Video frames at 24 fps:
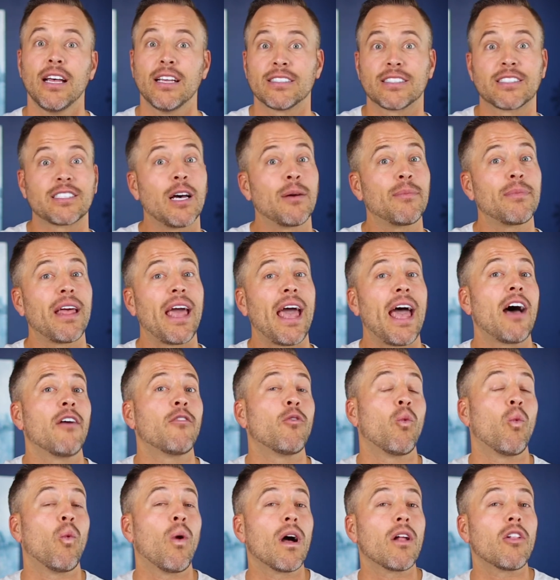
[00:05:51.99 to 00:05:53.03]
some that
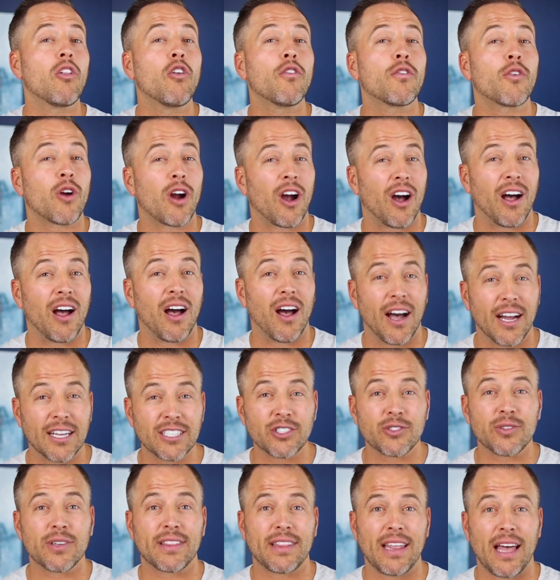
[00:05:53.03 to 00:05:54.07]
have well over
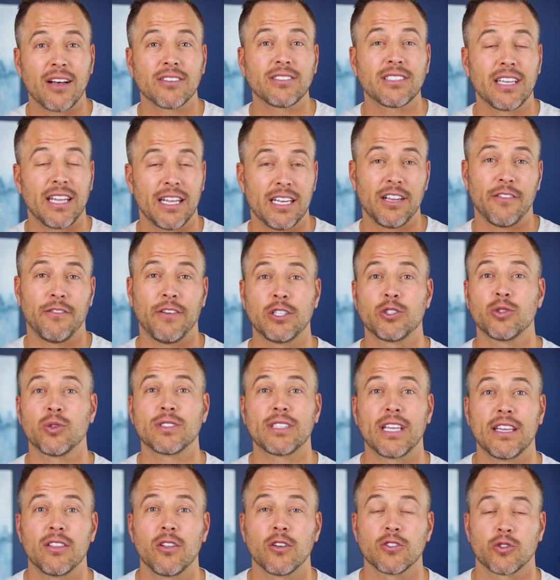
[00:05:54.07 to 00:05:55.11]
100,000 individuals
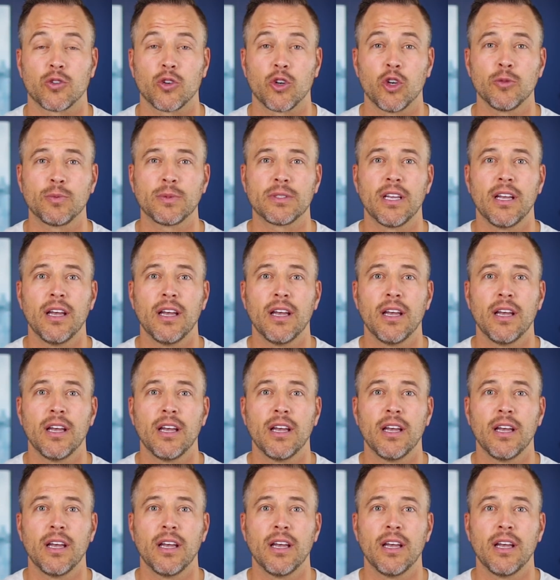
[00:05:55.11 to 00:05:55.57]
in those groups,